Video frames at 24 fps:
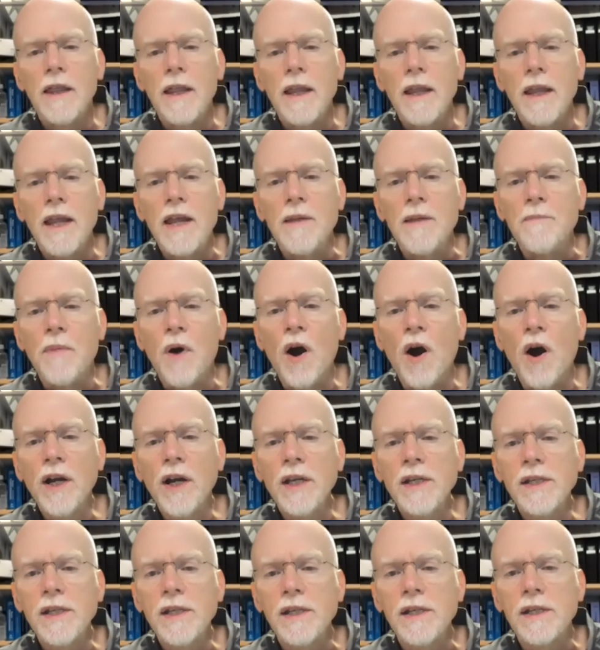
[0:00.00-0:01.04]
In
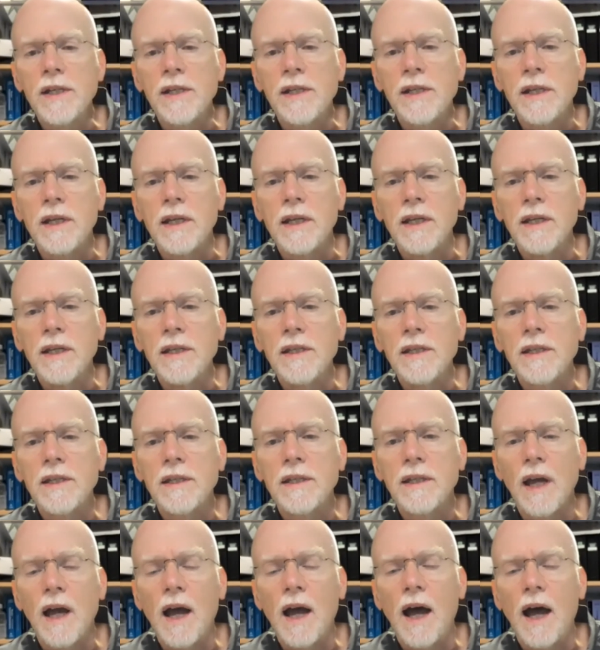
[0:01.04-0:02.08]
Parkinson's disease,
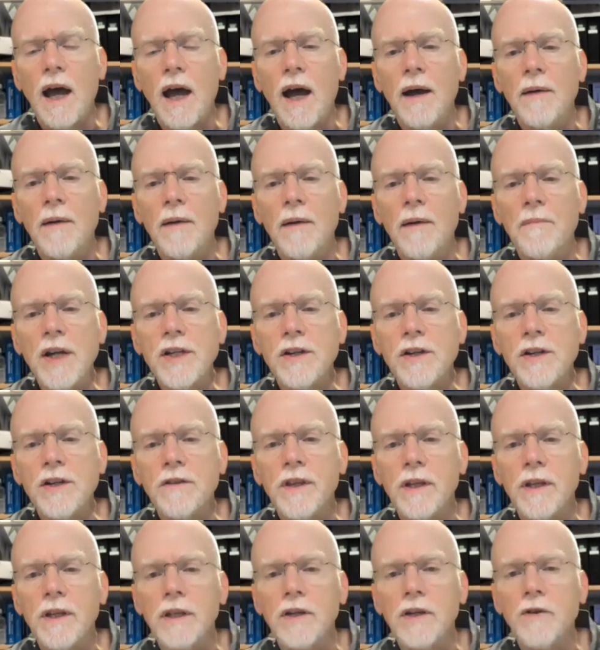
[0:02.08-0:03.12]
much of
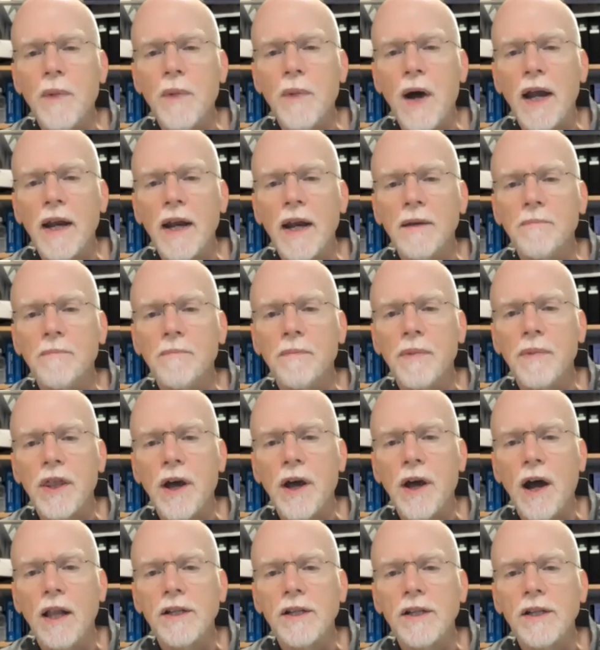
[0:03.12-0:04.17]
the Lewy body
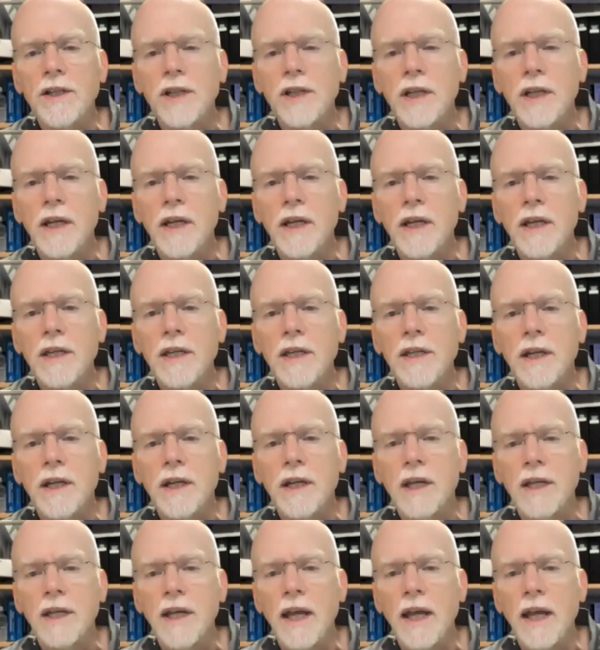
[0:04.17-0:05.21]
pathology is
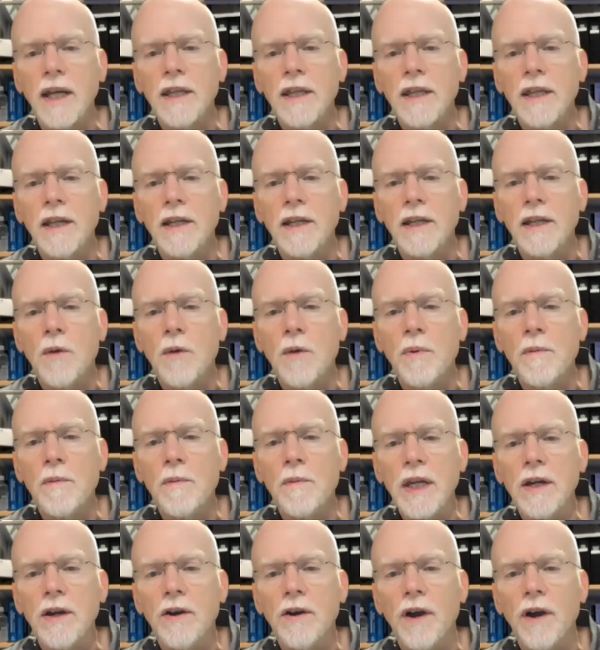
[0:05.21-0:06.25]
contained in the
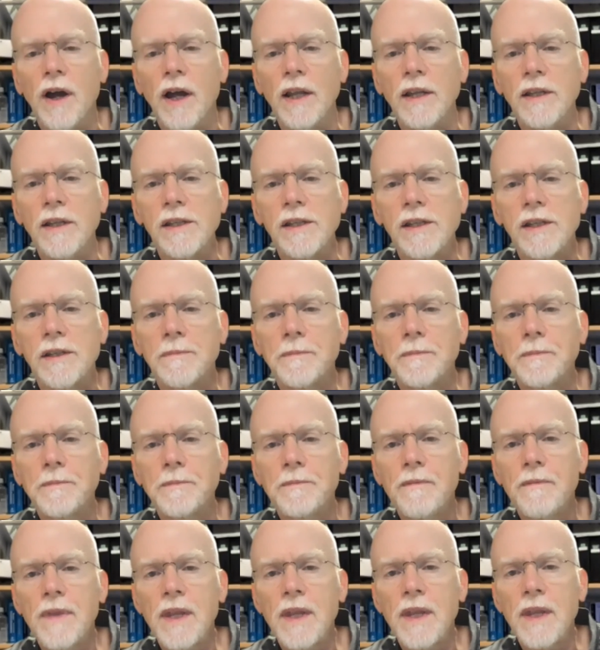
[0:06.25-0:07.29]
dopamine neurons
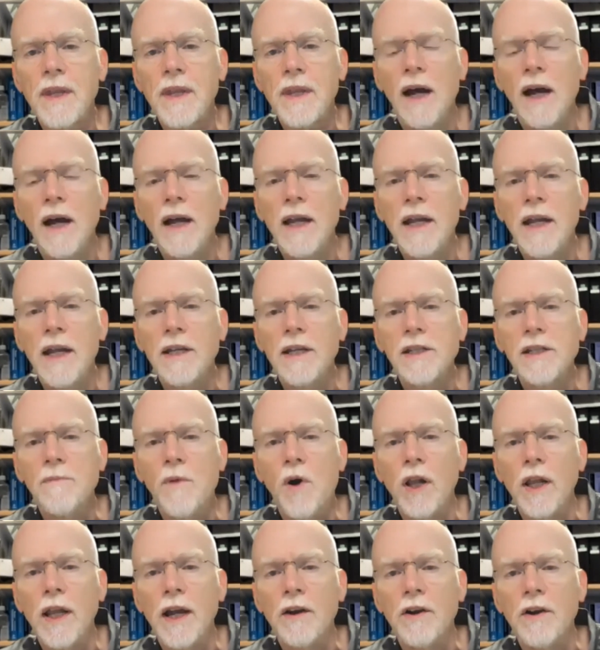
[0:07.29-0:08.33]
in a
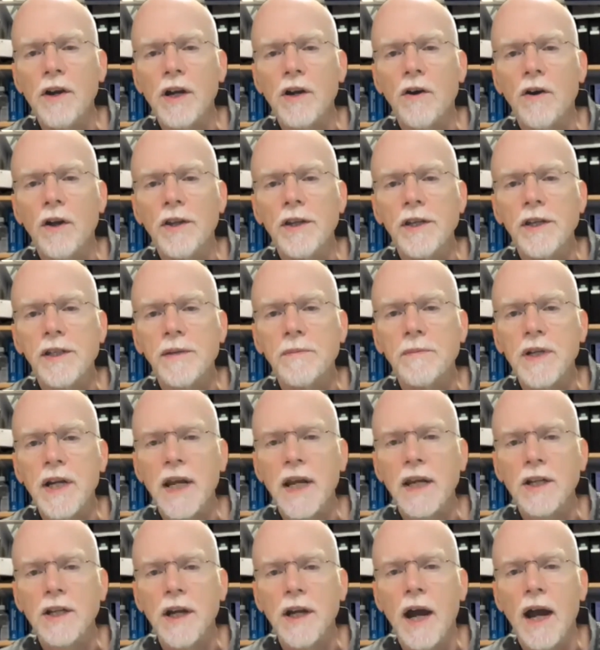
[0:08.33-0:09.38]
small area called the
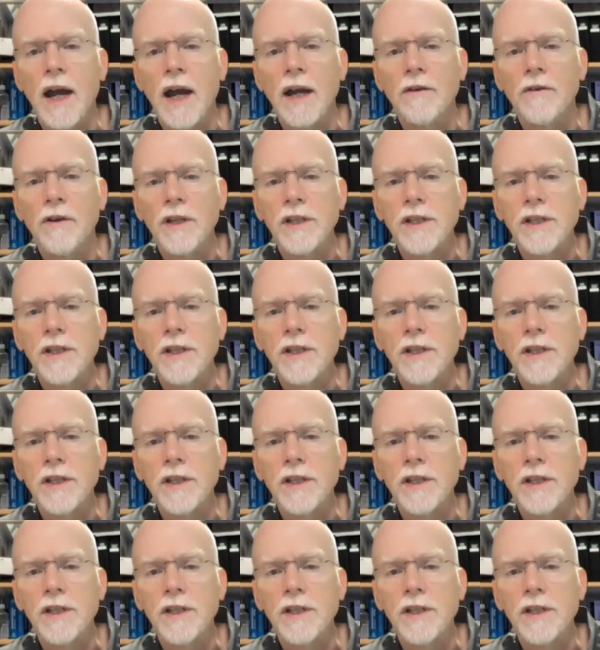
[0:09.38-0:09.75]
substantia nigra.